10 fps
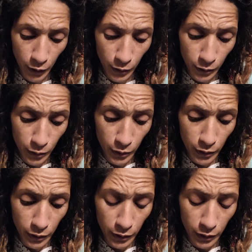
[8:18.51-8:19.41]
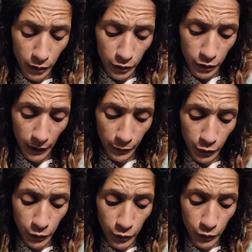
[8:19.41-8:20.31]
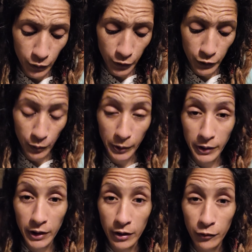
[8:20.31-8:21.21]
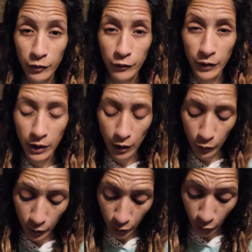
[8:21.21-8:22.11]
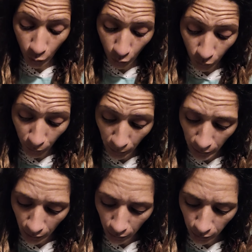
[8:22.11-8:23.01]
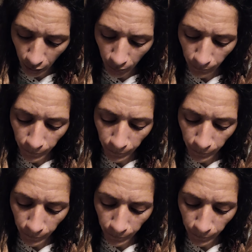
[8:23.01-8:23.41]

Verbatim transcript: Luke chapter 2, verse 14 and 15. Now we're going to go over right now, okay?